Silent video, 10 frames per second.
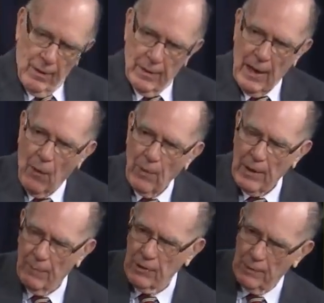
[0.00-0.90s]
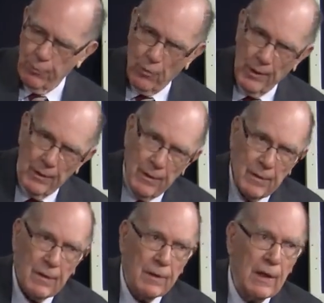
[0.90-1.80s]
Now we come to the point
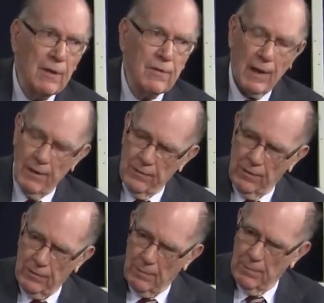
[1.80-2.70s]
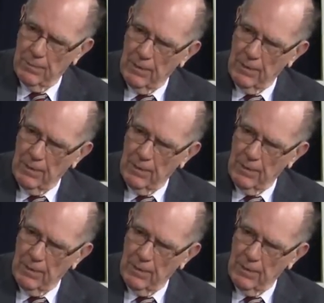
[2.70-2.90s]
that the entire system